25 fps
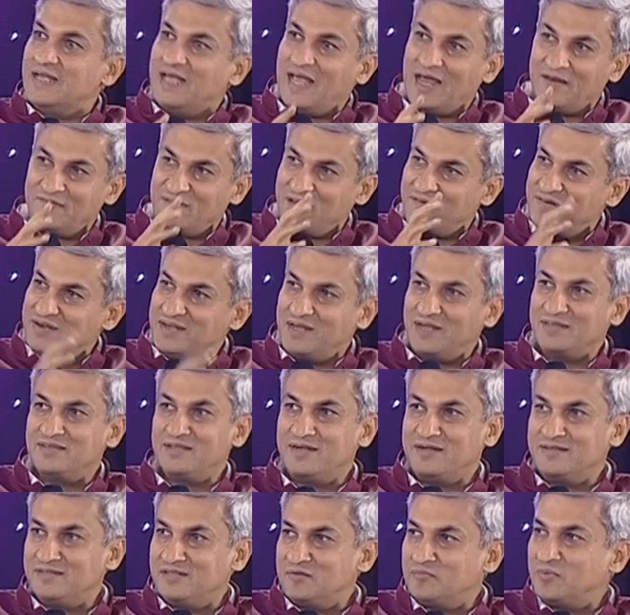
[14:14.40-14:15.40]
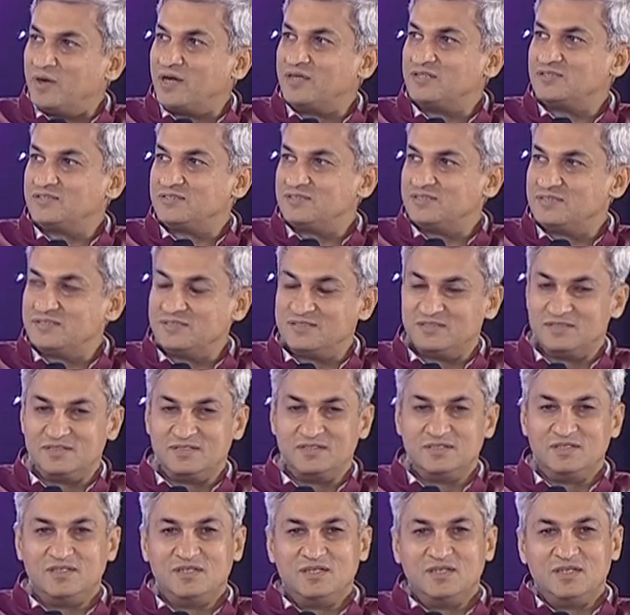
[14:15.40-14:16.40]
and we haven't done that in the past.
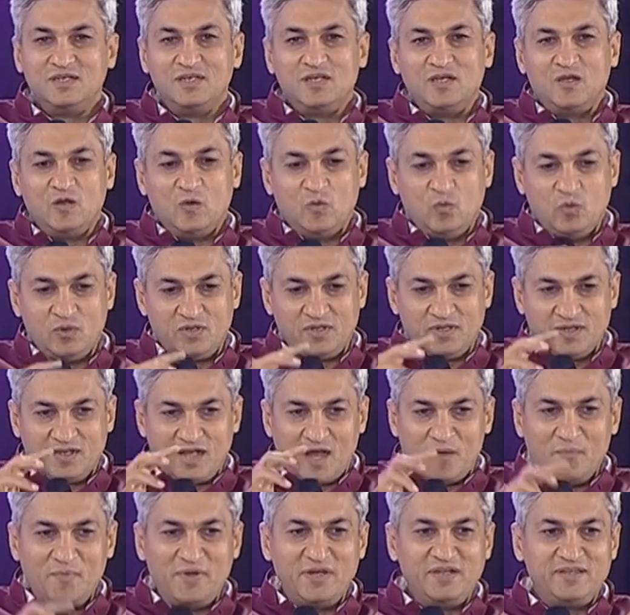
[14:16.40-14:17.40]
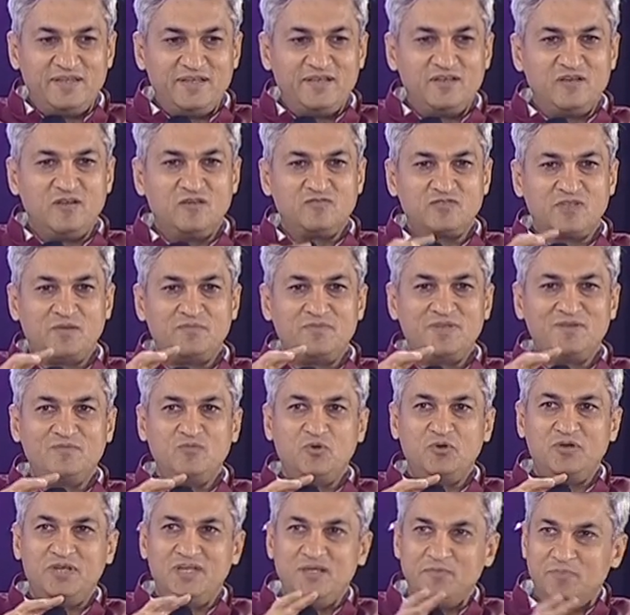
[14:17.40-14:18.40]
Would the government think of something
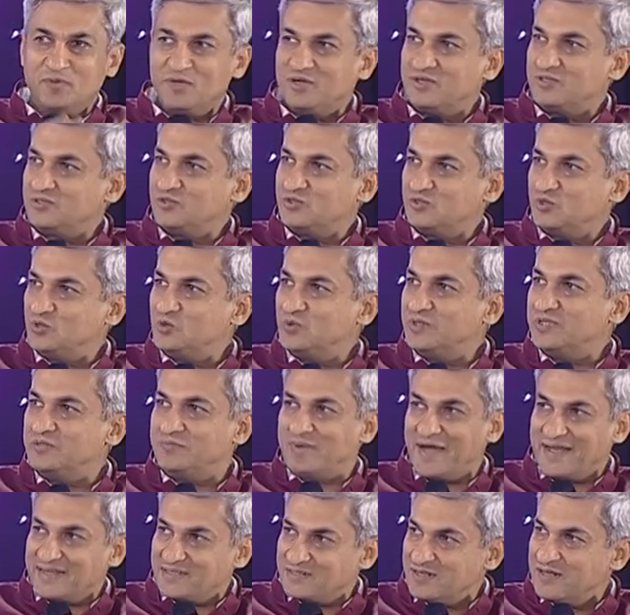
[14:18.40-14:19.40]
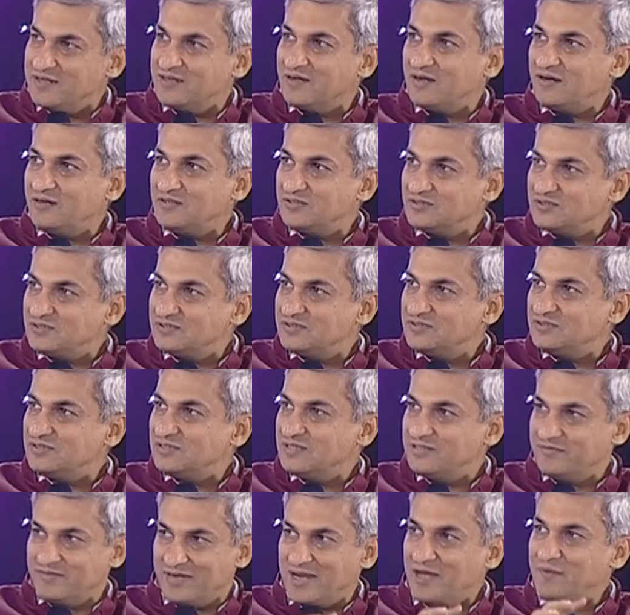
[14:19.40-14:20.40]
more deeper to do with banks like ours?
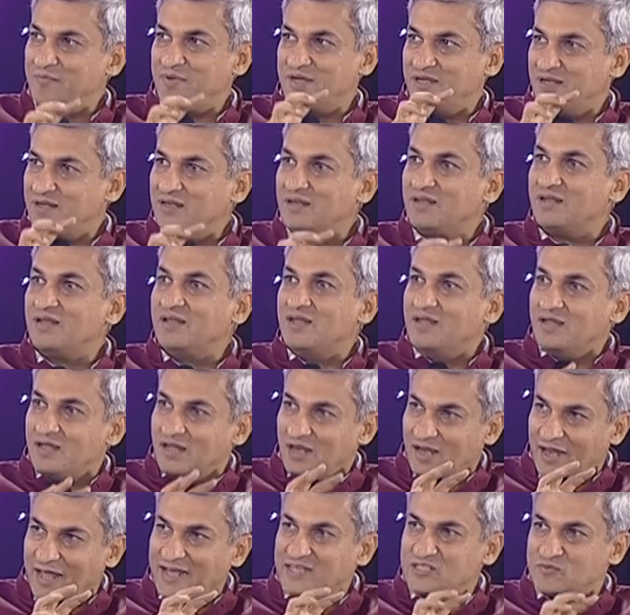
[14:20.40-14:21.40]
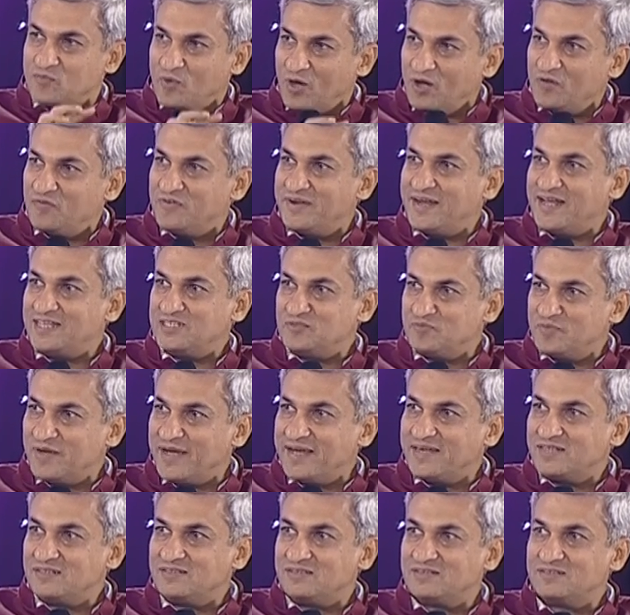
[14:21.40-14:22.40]
When I mean like small finance
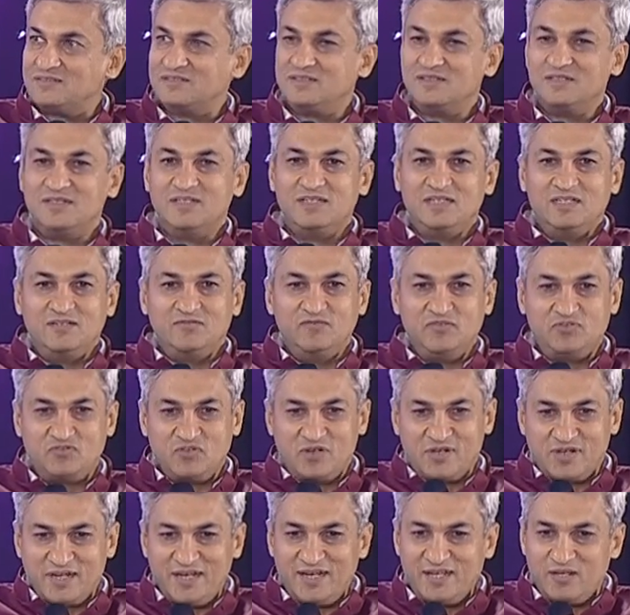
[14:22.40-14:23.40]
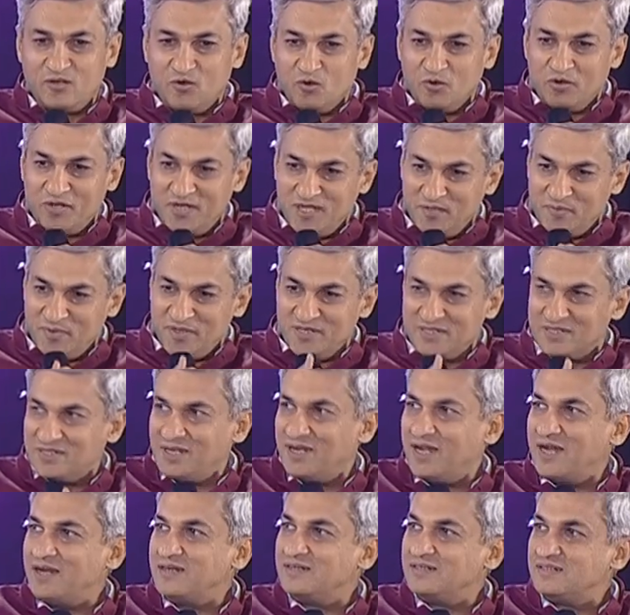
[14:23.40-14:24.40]
banks which will really go deep into
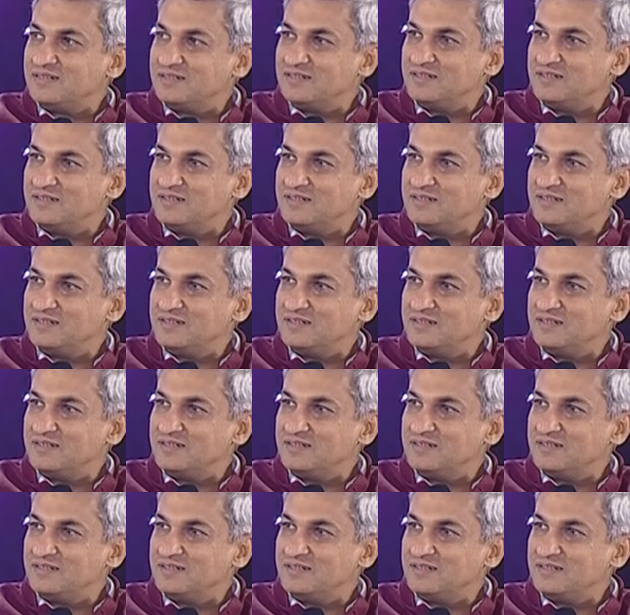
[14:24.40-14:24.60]
land,